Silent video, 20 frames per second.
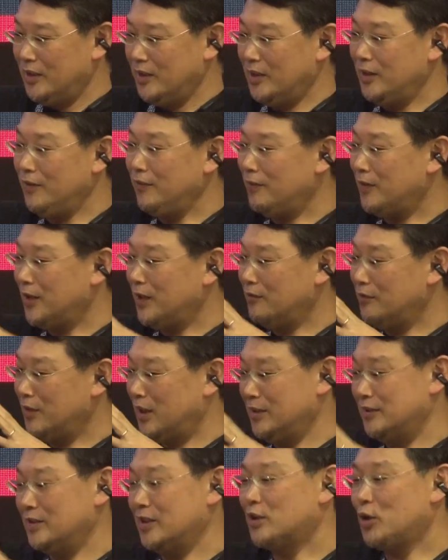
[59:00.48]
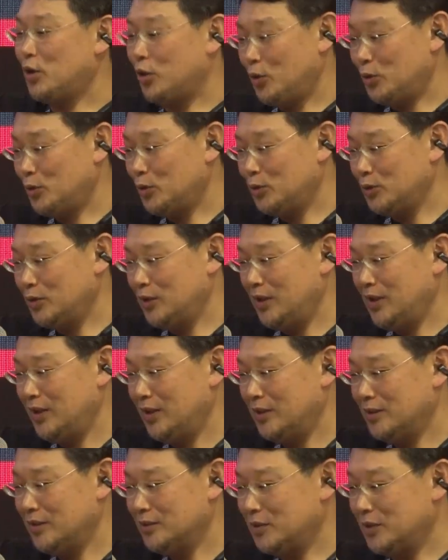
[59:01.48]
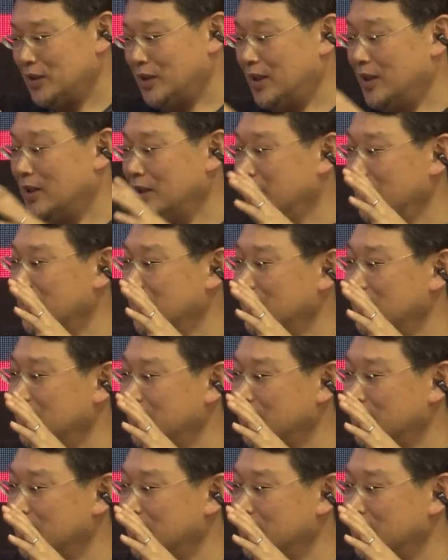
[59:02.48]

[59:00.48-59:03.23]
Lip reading: if I write the code, so that